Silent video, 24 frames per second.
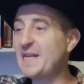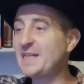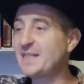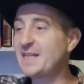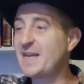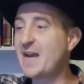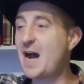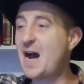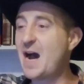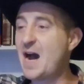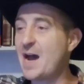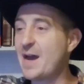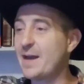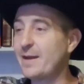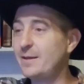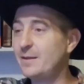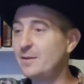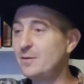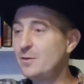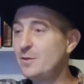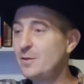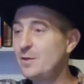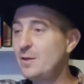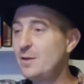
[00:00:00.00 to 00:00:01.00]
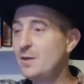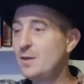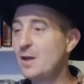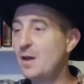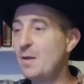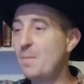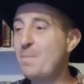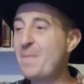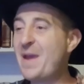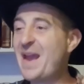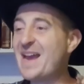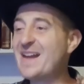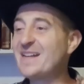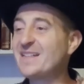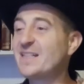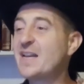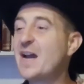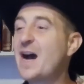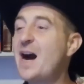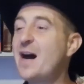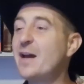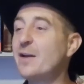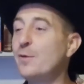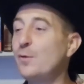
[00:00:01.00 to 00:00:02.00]
god
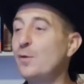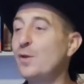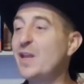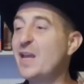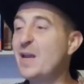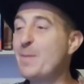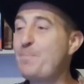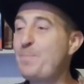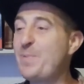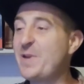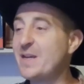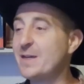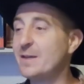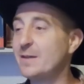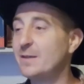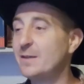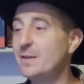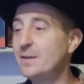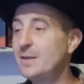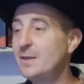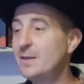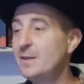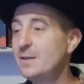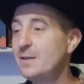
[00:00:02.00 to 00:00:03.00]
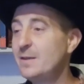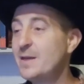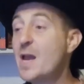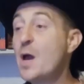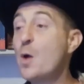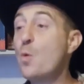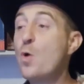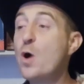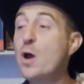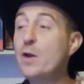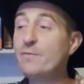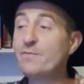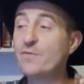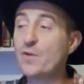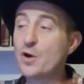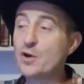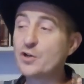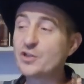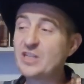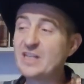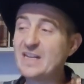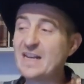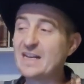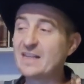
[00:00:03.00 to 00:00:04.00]
Olympian. Now one
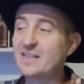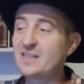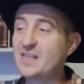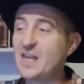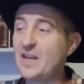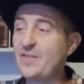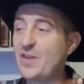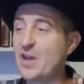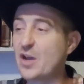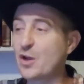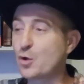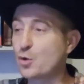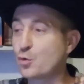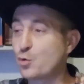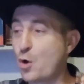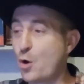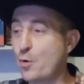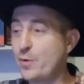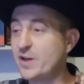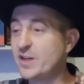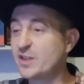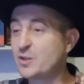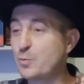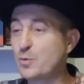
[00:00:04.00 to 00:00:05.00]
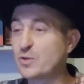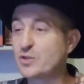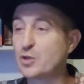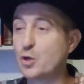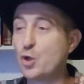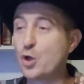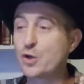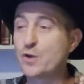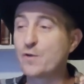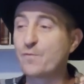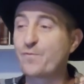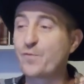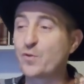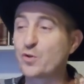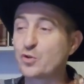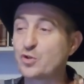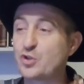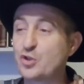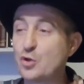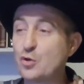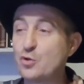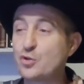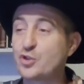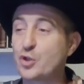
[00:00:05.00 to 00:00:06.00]
version had said that Cronus was looking for
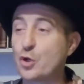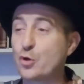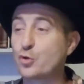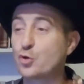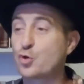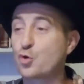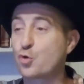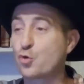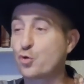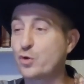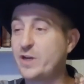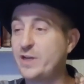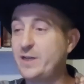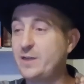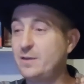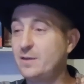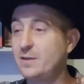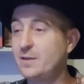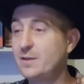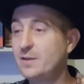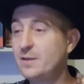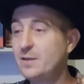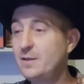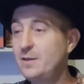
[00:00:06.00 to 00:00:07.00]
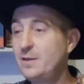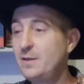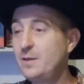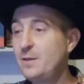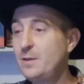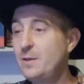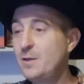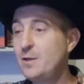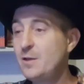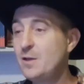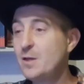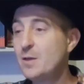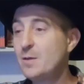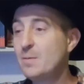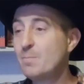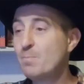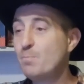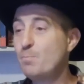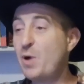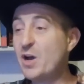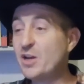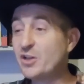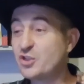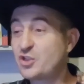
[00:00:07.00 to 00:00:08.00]
Zeus on Crete,
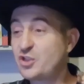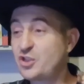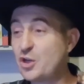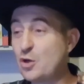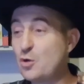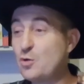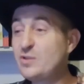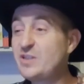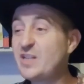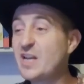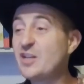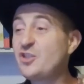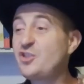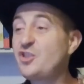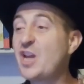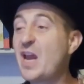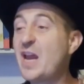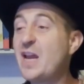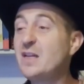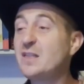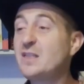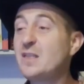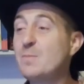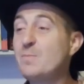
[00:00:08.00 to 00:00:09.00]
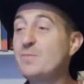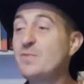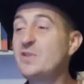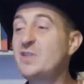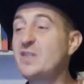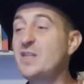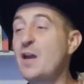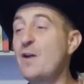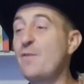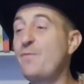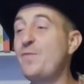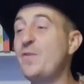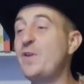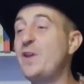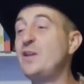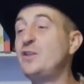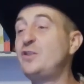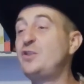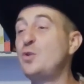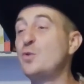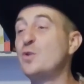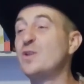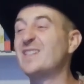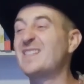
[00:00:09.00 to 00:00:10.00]
but Zeus had changed himself
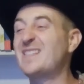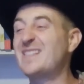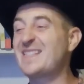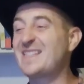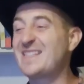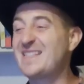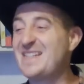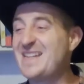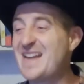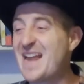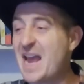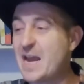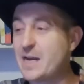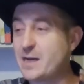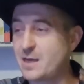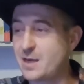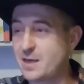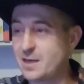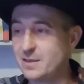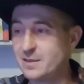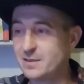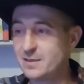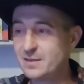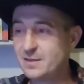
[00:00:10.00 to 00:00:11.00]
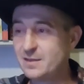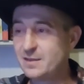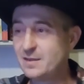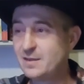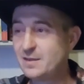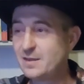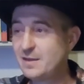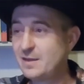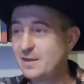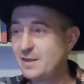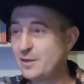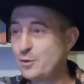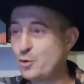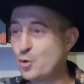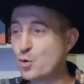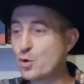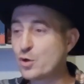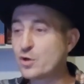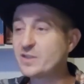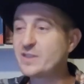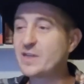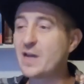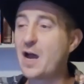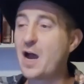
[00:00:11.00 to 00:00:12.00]
into a snake in
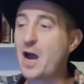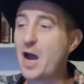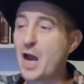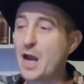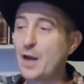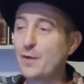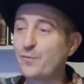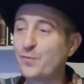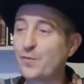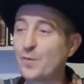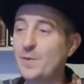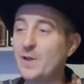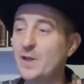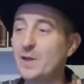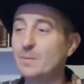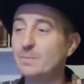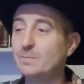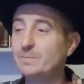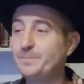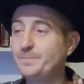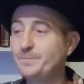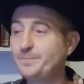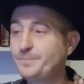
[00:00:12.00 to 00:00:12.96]
order to hide from him.